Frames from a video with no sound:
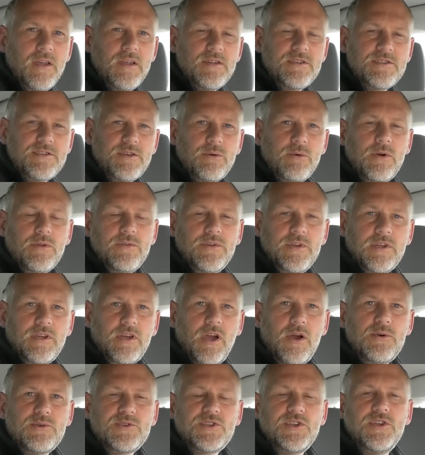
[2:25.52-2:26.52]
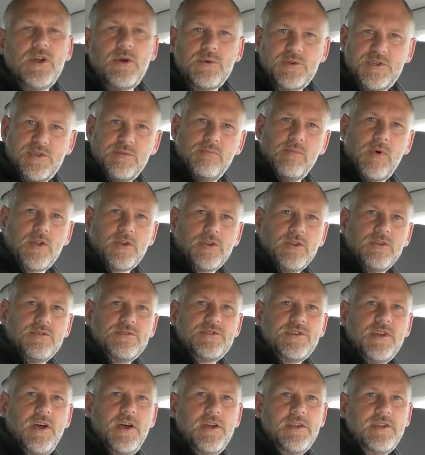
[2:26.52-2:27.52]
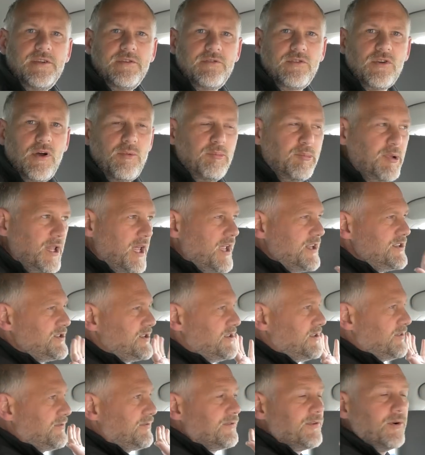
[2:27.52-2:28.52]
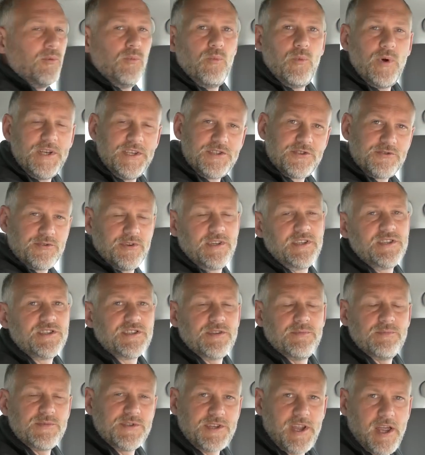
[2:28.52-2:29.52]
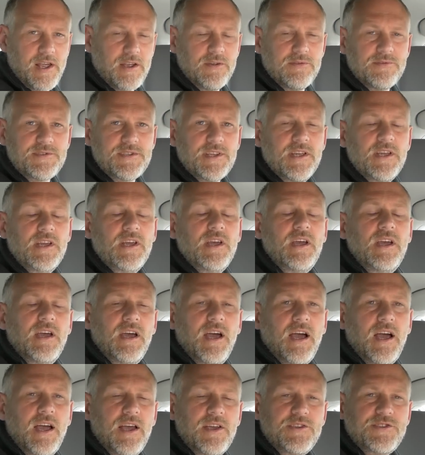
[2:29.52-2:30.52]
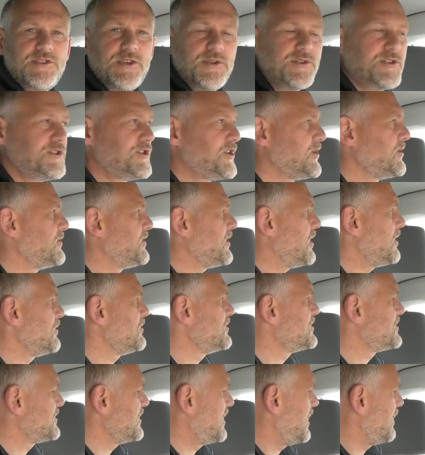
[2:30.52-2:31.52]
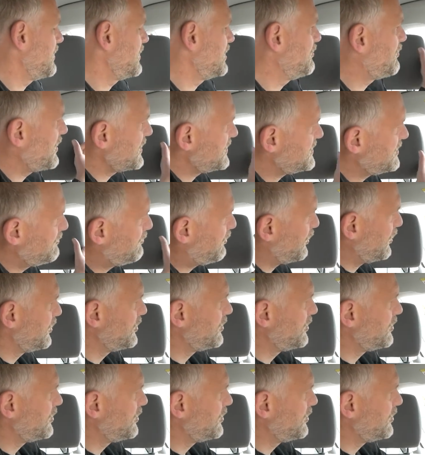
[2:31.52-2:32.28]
So on the Coast and Ocean models, you've got blinds in the front windscreens themselves. So to do those, you basically pull